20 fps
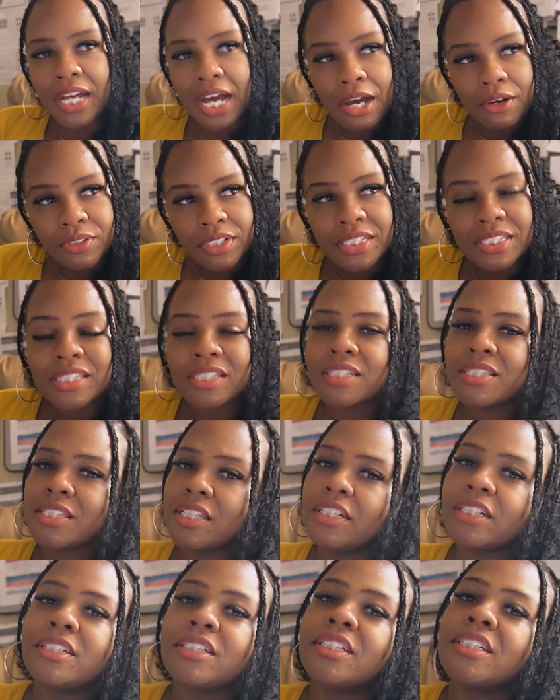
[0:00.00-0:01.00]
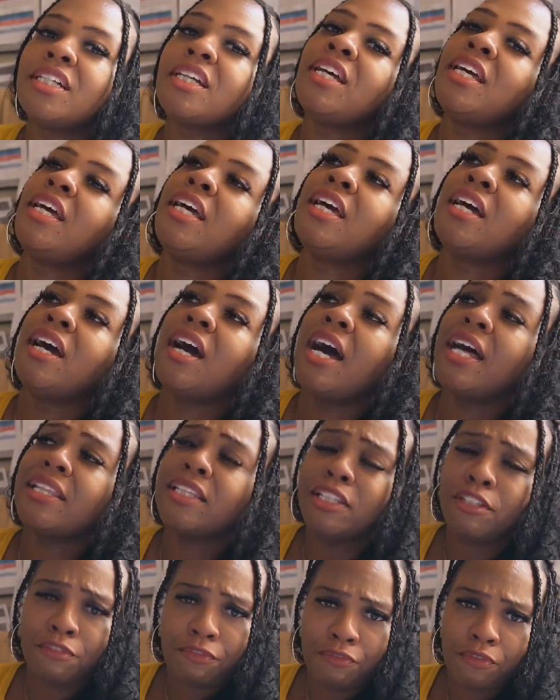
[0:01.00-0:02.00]
counties, etc. I
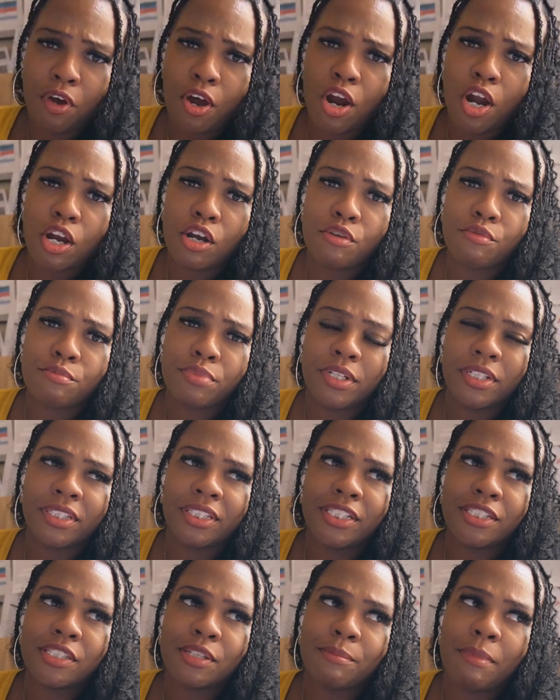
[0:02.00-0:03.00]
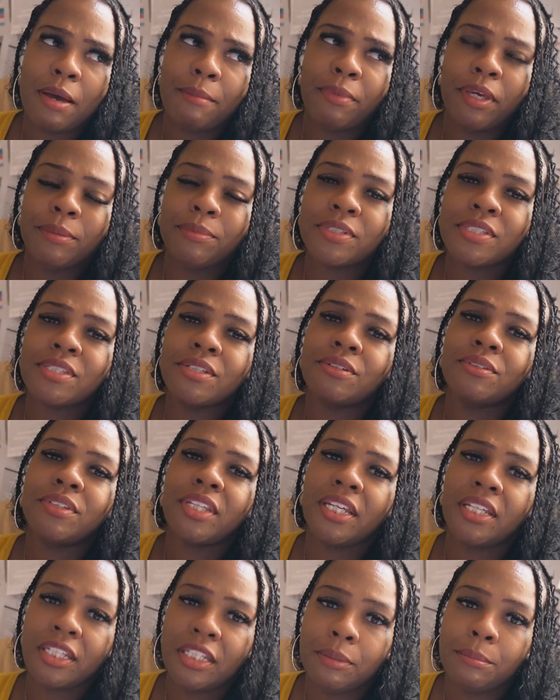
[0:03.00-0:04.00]
live far, but these are my babies, so
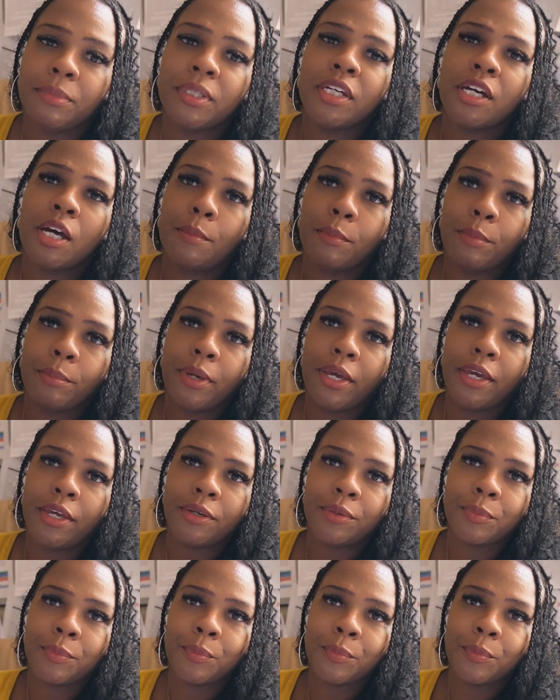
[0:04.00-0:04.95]
they keep me coming back.